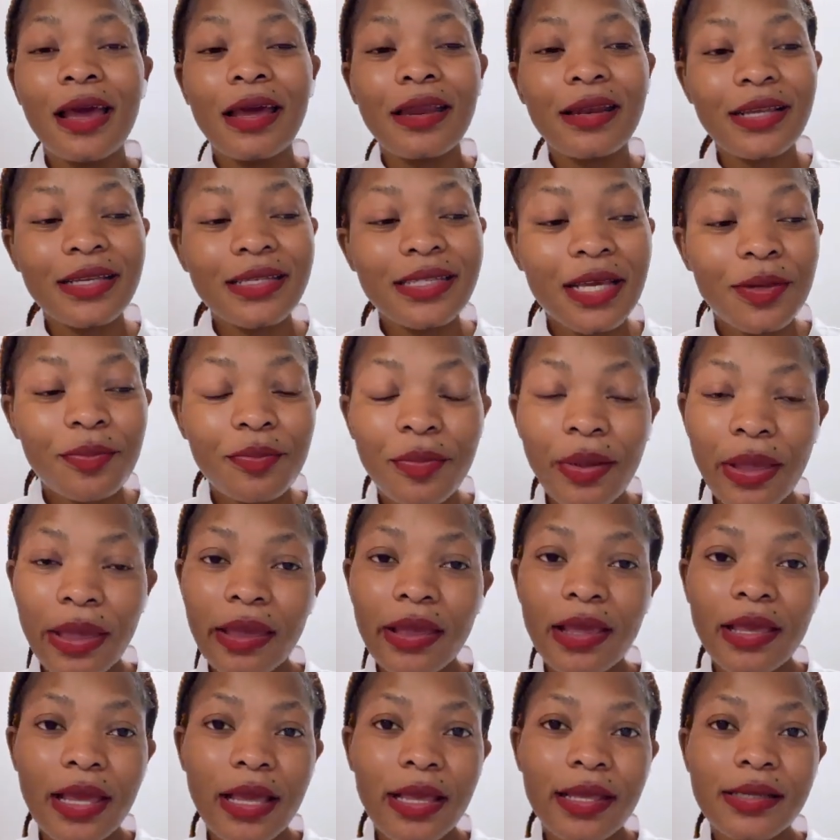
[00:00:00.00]
Reason
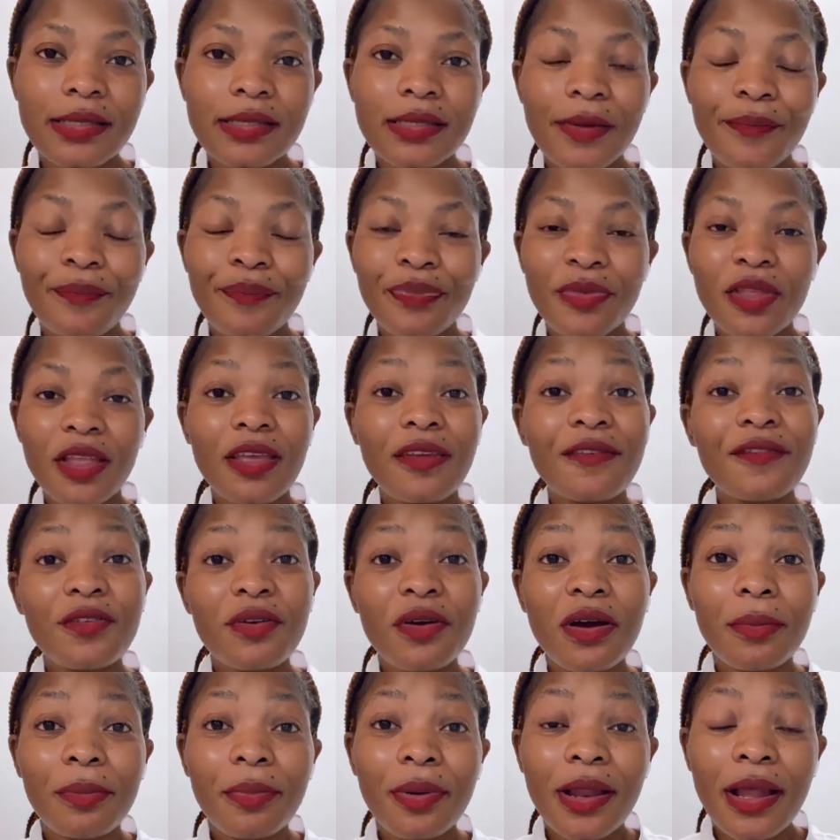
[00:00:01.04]
being is, if you
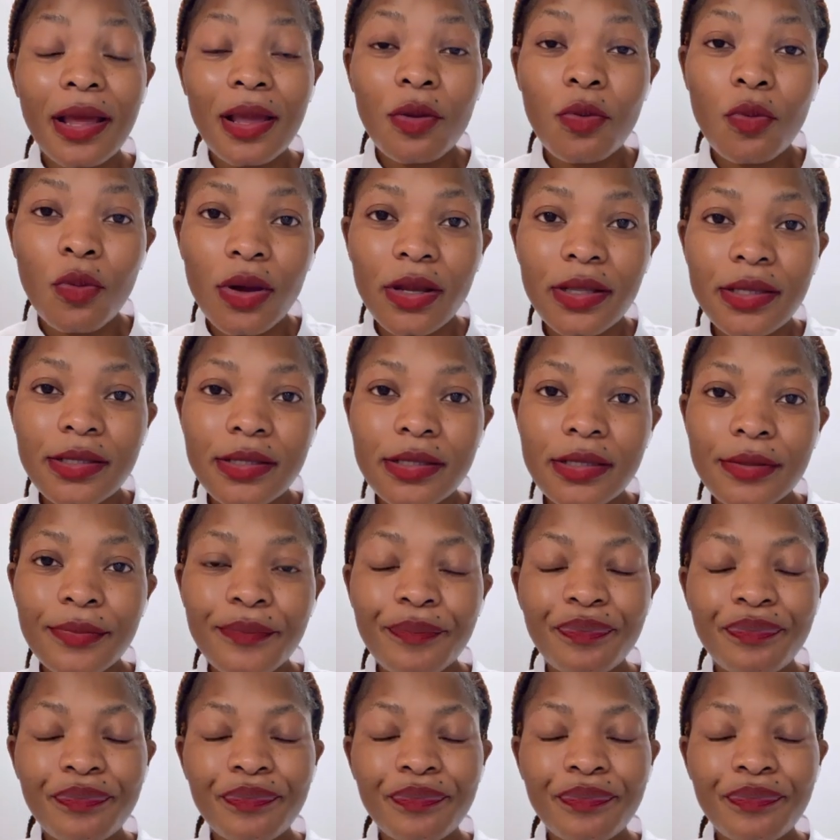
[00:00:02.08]
apply once,